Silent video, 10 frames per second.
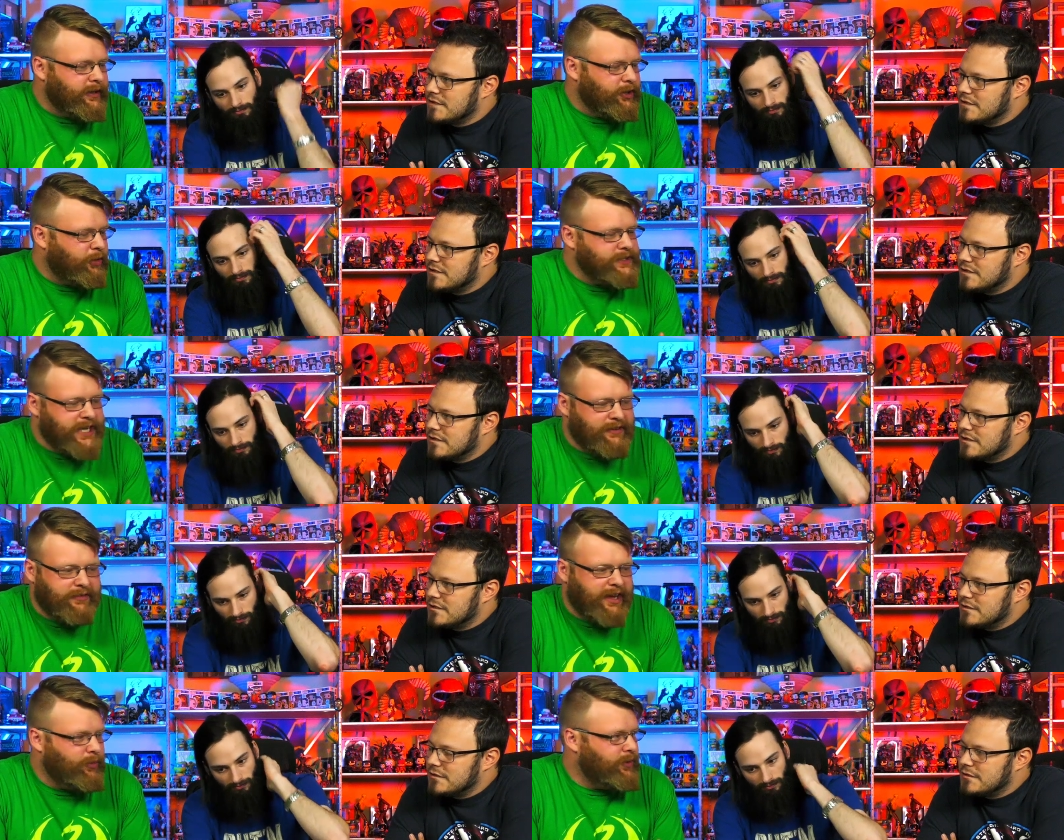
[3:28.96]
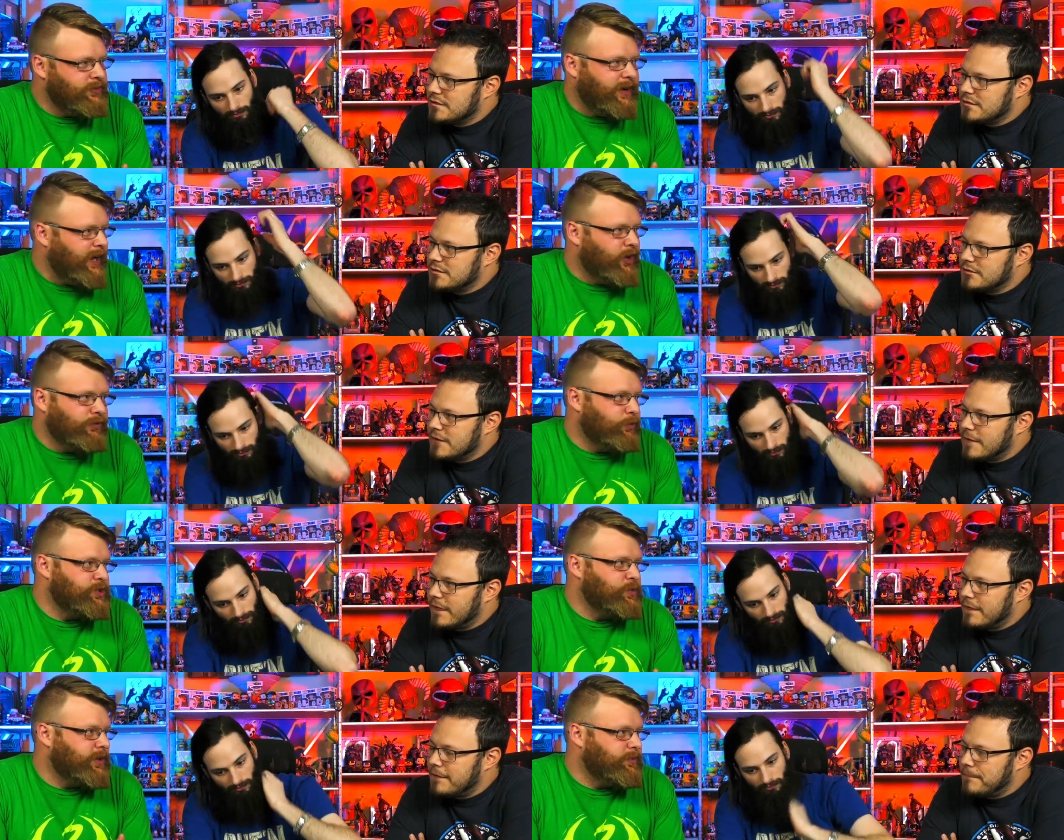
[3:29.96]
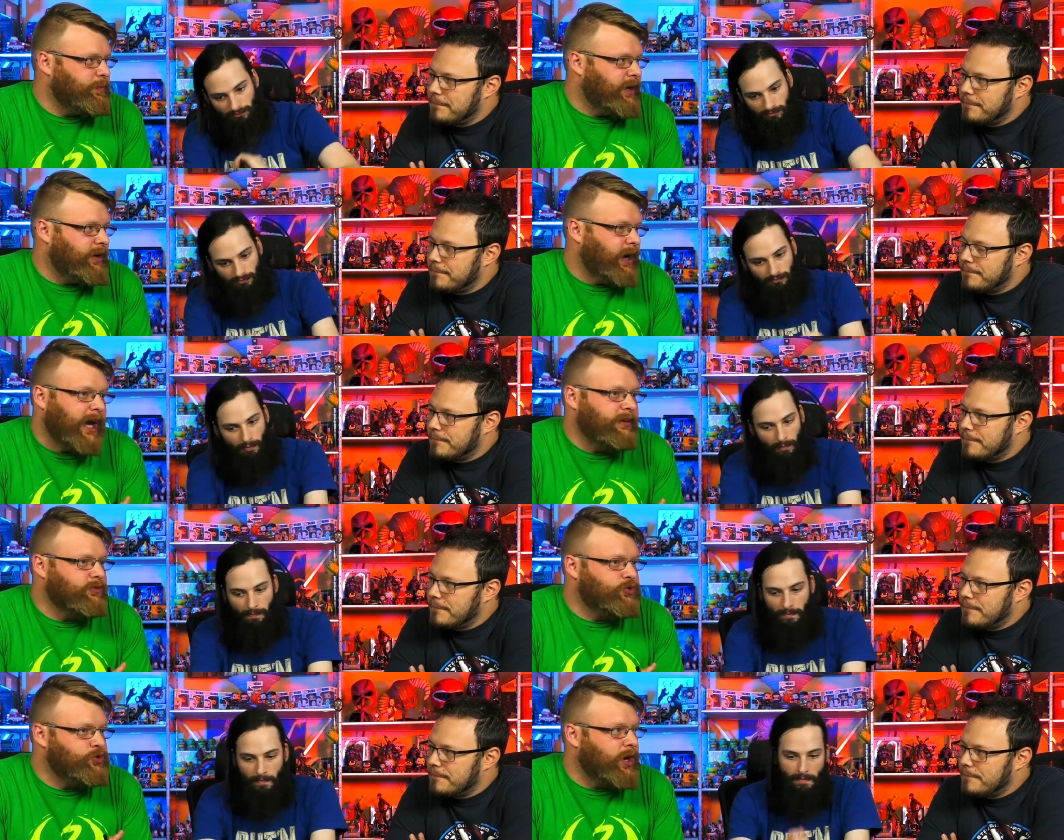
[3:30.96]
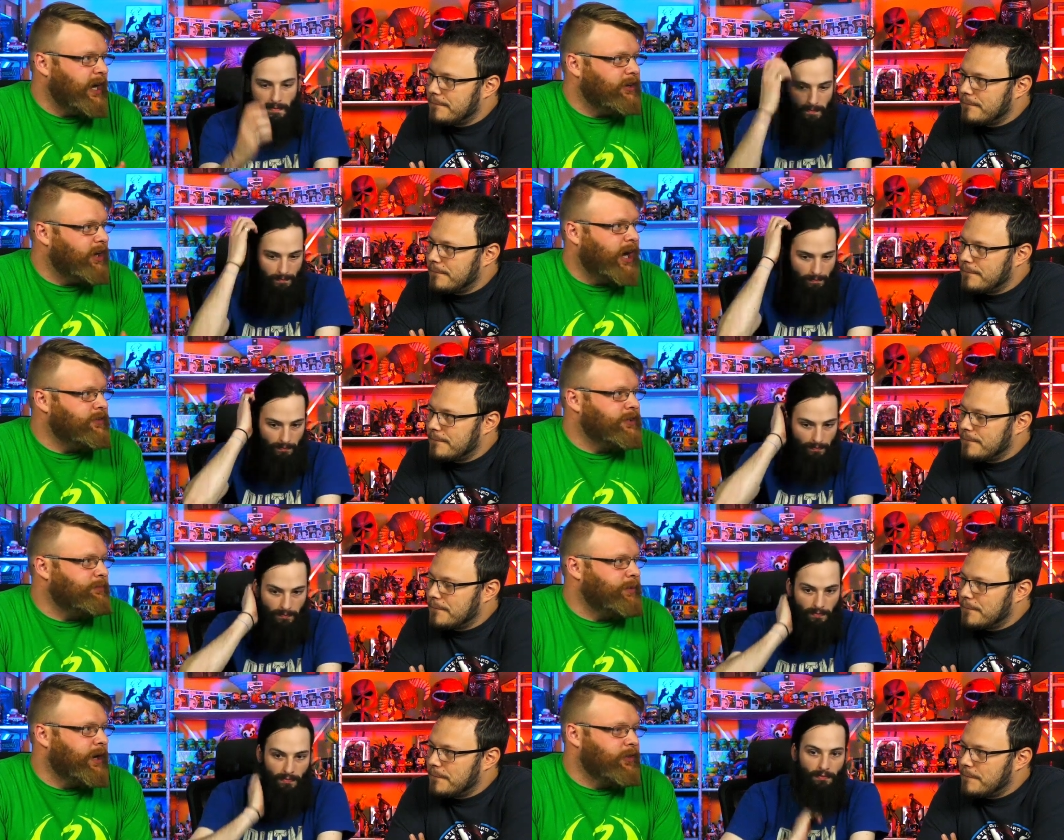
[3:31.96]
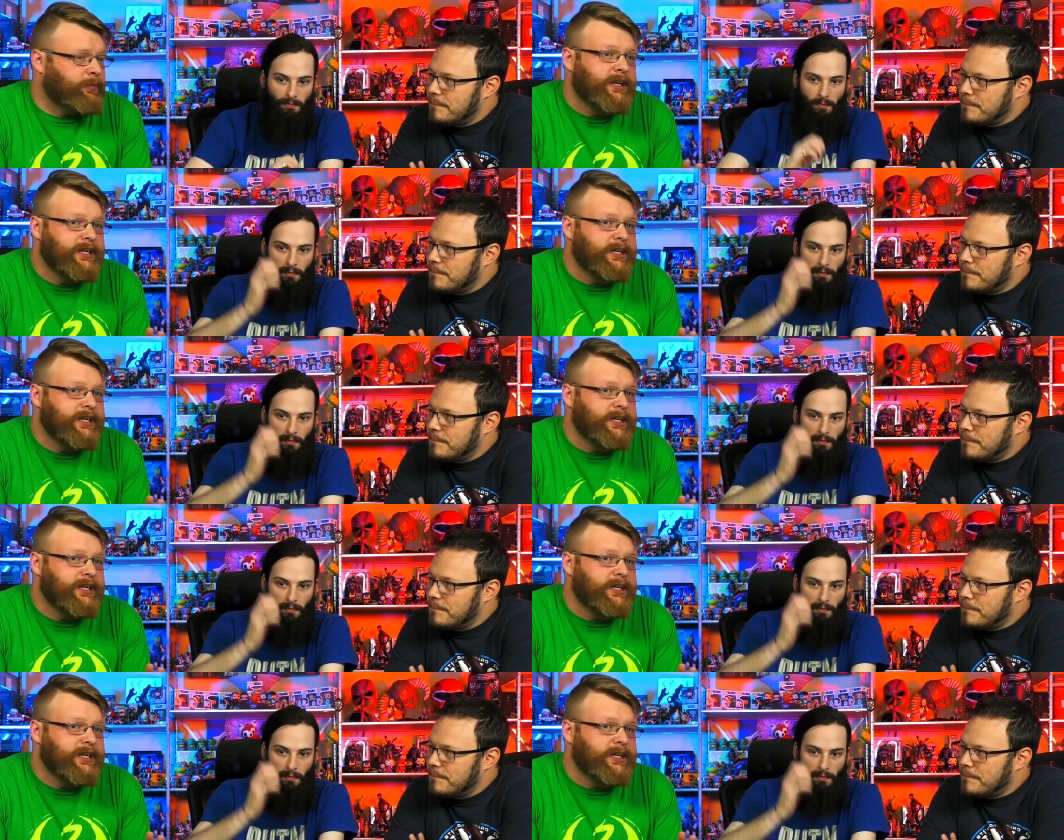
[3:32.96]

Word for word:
Speaker 1: and you always have fanboys fighting over which one is better, I try not to compare them.